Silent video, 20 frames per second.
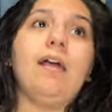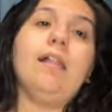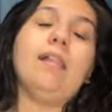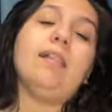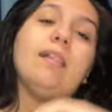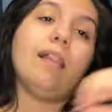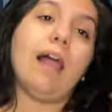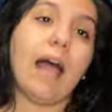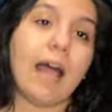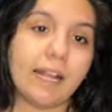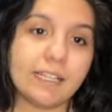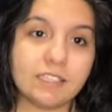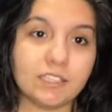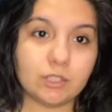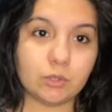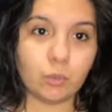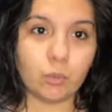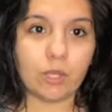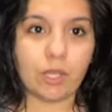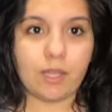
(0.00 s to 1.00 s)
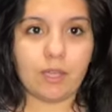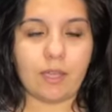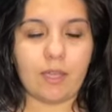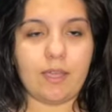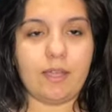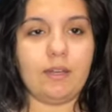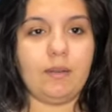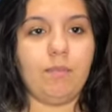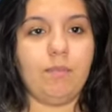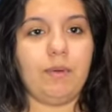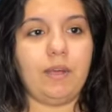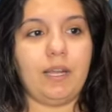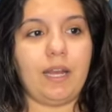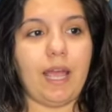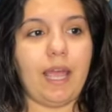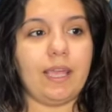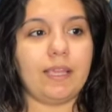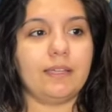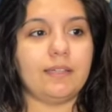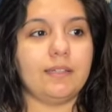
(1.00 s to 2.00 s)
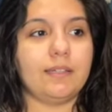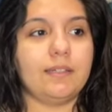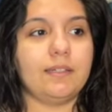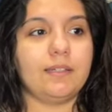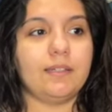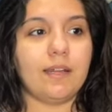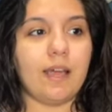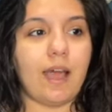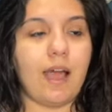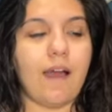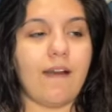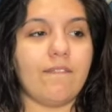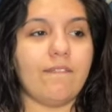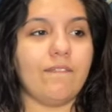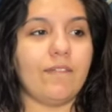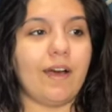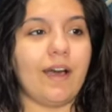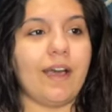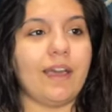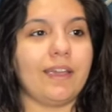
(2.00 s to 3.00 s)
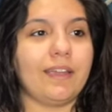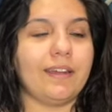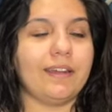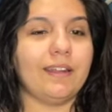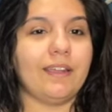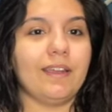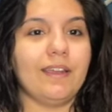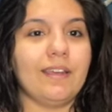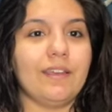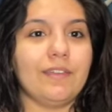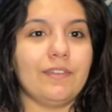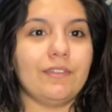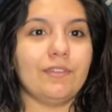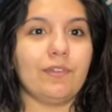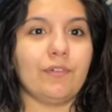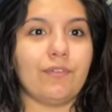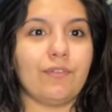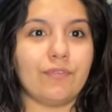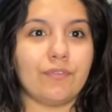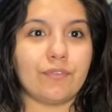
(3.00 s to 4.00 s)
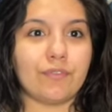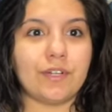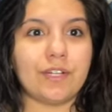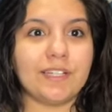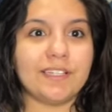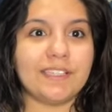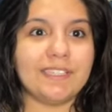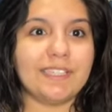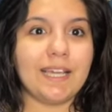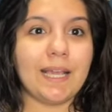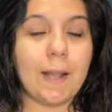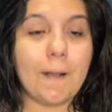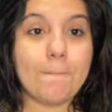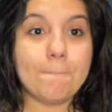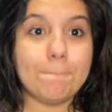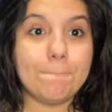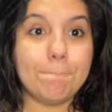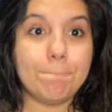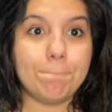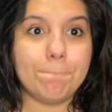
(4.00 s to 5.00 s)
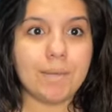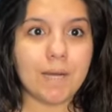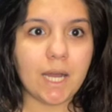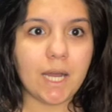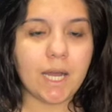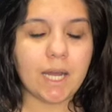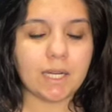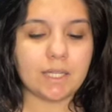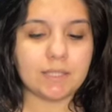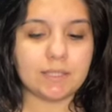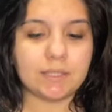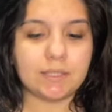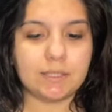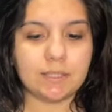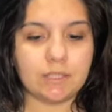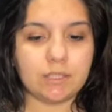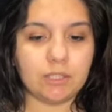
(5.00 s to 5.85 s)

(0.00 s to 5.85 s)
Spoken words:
last weekend, but I could not find the freaking box.